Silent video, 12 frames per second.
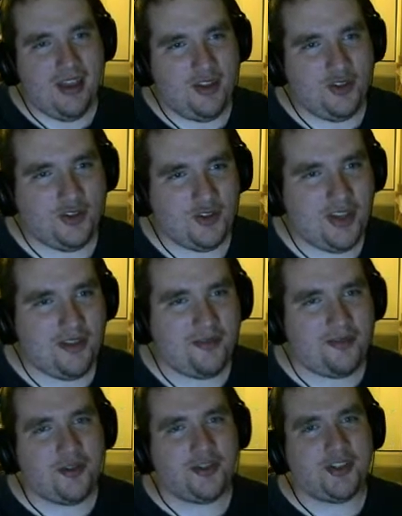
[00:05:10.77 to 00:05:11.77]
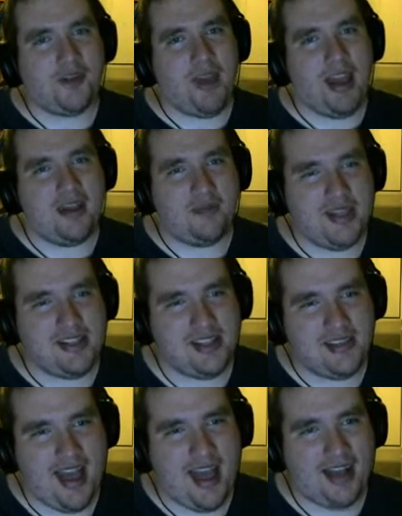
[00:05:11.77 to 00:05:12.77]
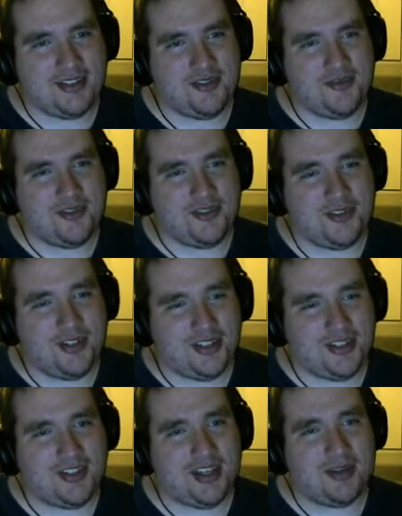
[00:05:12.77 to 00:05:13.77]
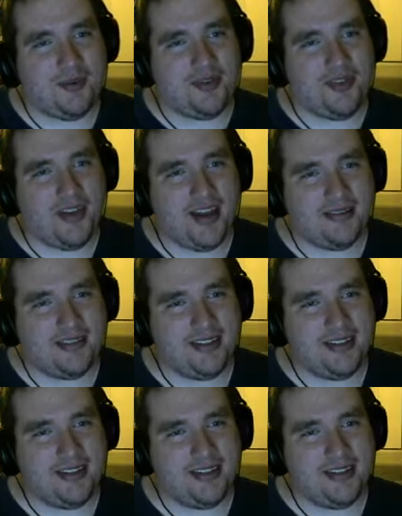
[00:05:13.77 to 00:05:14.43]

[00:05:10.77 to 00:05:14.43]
Usually the first command means attack, so I'm just going to stick with that.